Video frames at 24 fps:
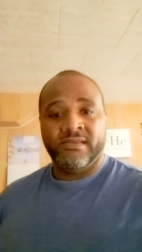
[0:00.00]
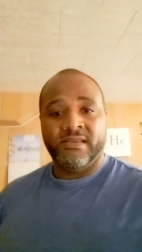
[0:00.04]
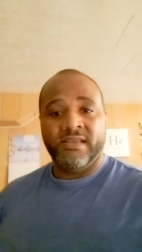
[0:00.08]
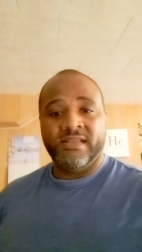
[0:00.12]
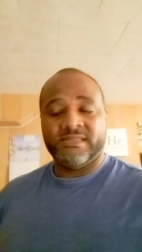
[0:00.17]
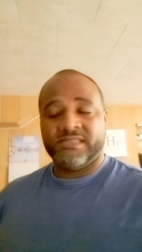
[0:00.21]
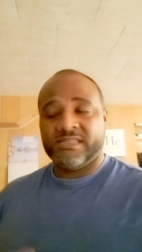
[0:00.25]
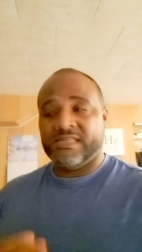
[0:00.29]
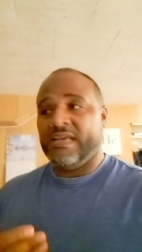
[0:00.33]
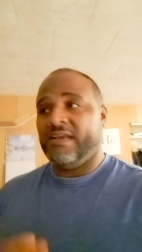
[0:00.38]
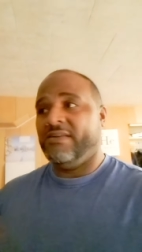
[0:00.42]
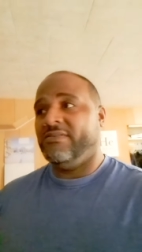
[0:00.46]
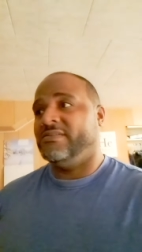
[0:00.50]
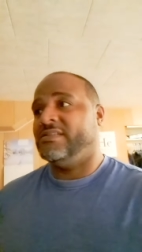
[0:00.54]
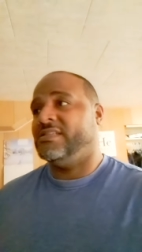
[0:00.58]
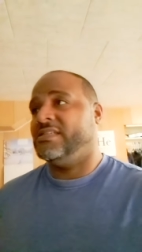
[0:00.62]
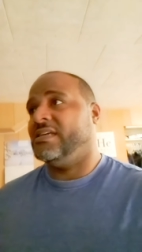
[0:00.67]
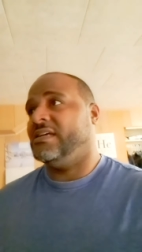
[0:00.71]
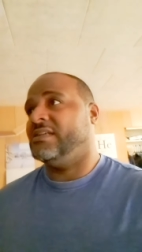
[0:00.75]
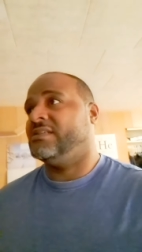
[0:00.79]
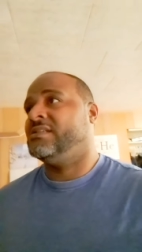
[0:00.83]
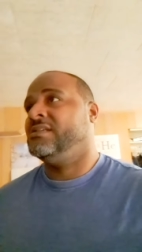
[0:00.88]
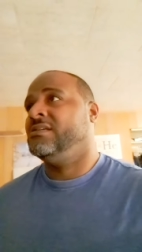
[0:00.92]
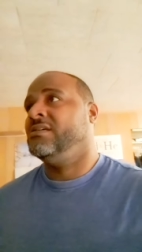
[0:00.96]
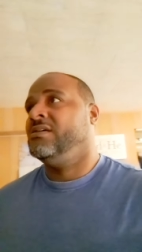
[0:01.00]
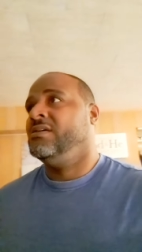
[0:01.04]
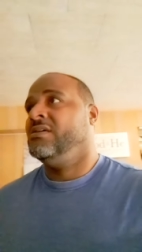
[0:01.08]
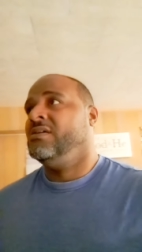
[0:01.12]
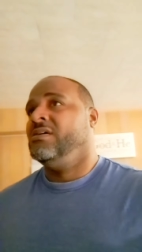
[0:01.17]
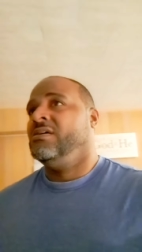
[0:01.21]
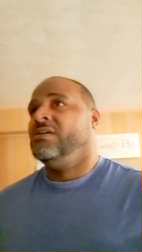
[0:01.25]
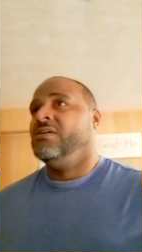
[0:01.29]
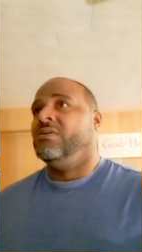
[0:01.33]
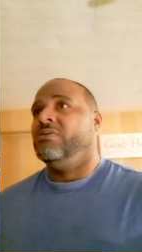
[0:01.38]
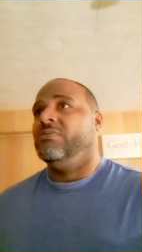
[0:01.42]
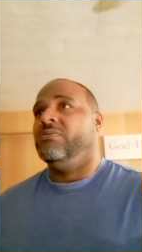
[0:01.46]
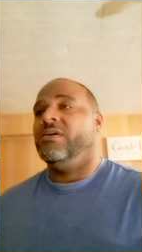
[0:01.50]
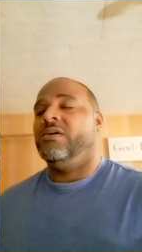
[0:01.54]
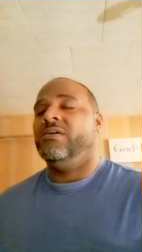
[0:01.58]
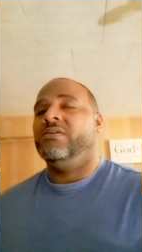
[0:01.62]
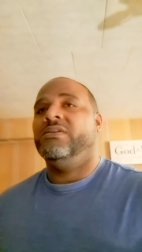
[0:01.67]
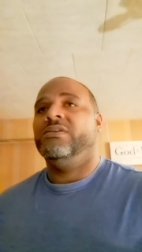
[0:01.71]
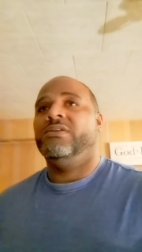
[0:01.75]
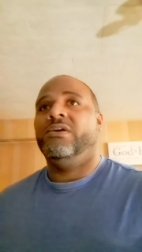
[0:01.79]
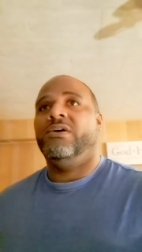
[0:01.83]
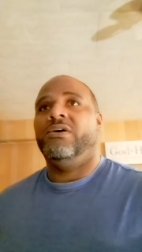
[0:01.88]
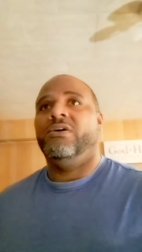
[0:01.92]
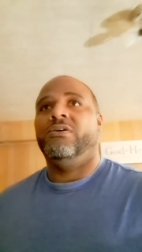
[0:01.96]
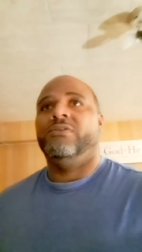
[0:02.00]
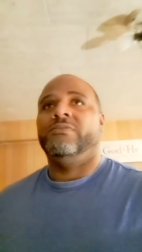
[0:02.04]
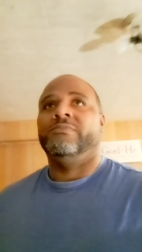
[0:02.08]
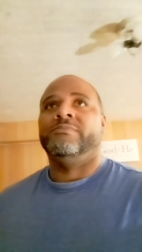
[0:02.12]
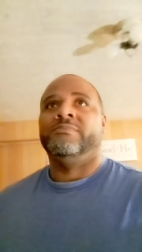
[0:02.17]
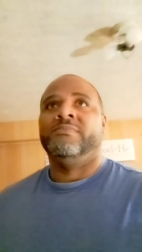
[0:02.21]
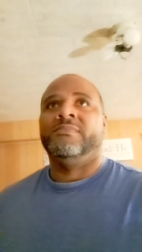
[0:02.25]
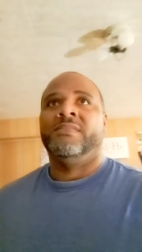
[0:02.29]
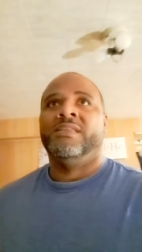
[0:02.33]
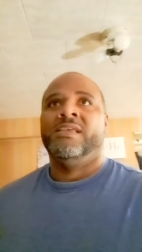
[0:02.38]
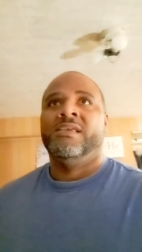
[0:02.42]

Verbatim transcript: Instead of just, well, you know,